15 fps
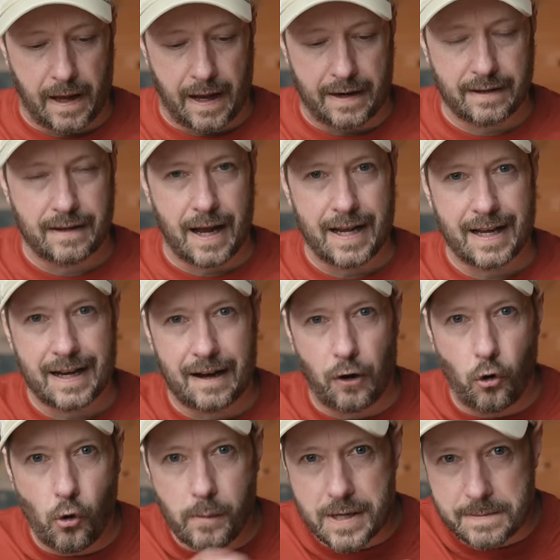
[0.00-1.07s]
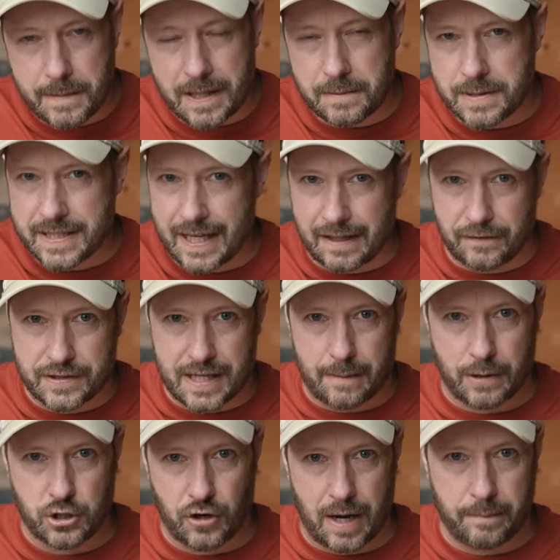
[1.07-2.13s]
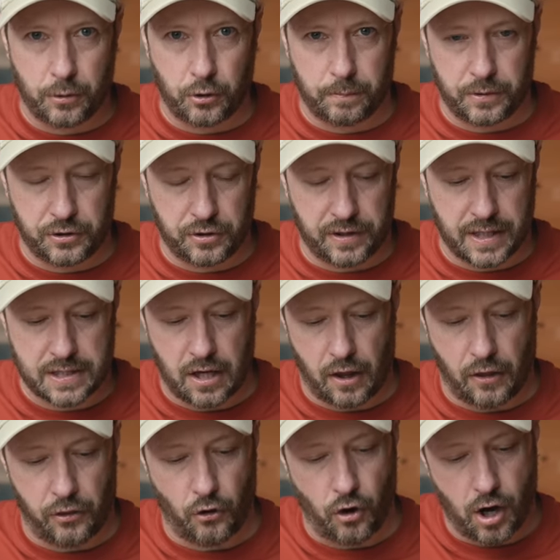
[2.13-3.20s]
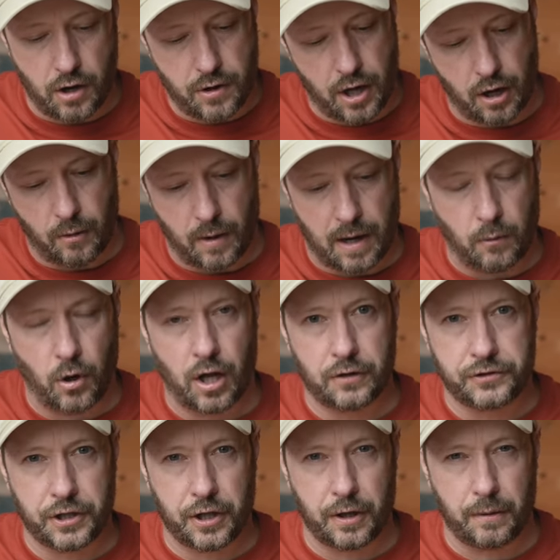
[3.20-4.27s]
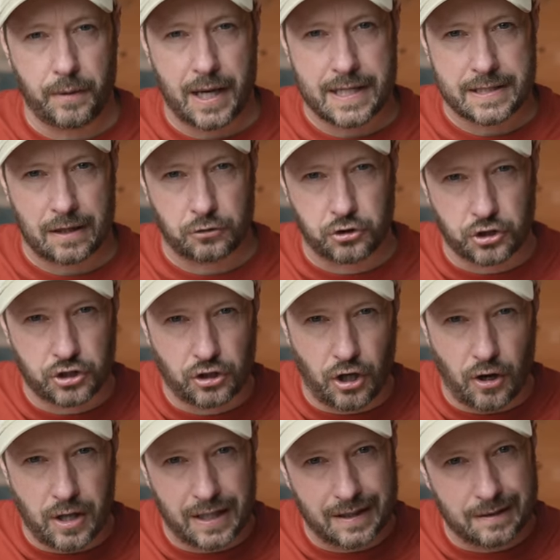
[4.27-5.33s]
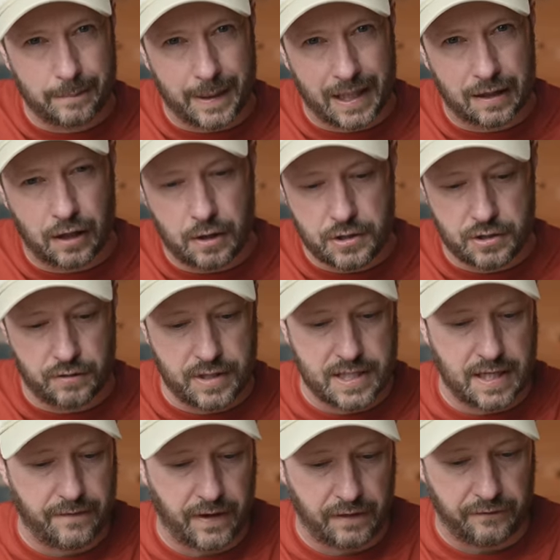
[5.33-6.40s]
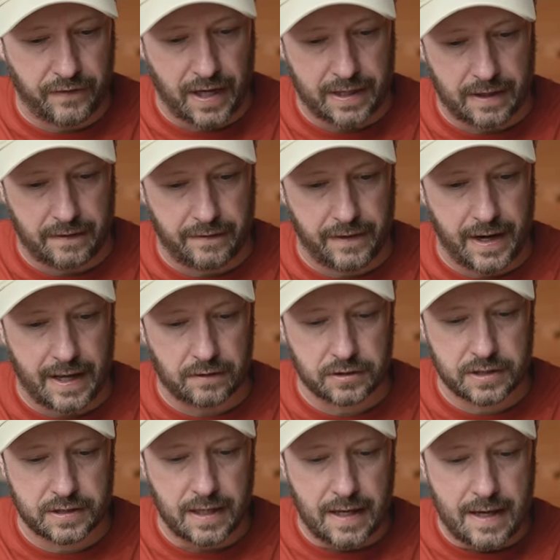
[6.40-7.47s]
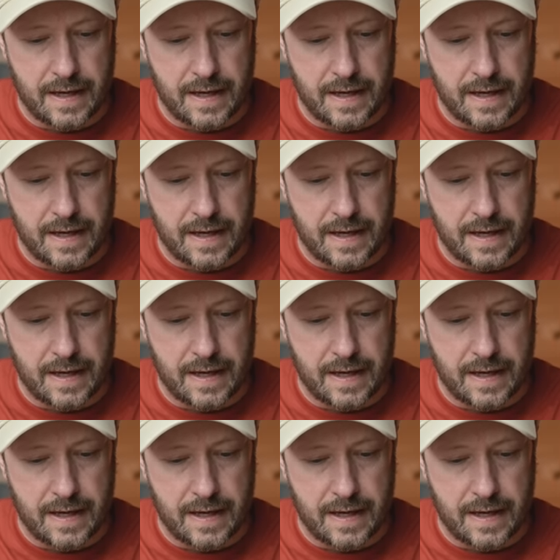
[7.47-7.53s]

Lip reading: And I almost made the mistake of setting my tripod up and doing this. And I thought, oh no, what I'll do is I'll just go a little bit closer and see if I can find anything else.